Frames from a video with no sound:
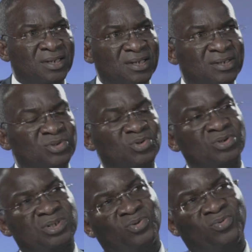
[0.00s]
in
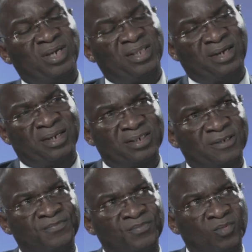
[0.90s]
such a way that
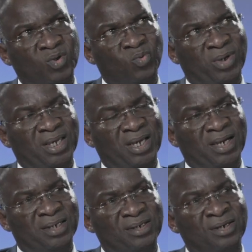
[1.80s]
we
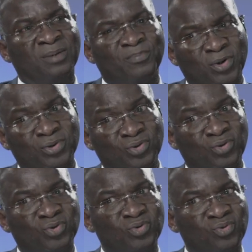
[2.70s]
can report
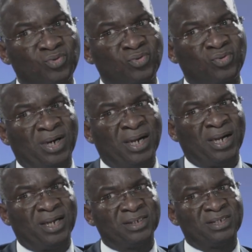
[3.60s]
those who
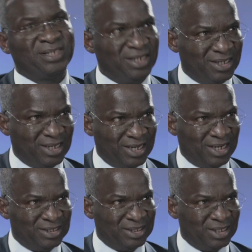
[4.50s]
are stealing
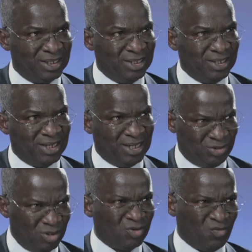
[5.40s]
energy and
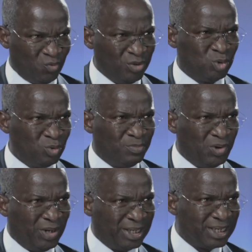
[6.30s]
sort of whistle
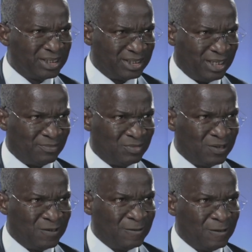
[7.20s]
blow against them.
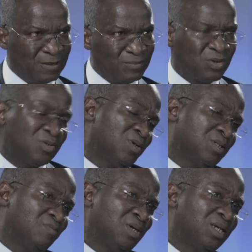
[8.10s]
Because
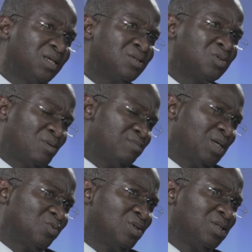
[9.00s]
ultimately,
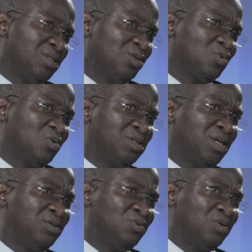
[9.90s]
sometimes what the discos
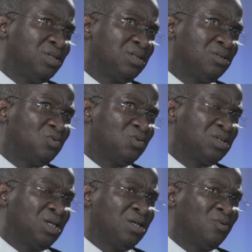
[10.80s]
then do is to
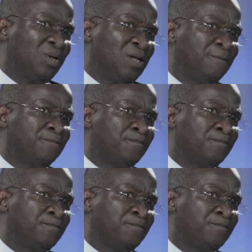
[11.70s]
say, well,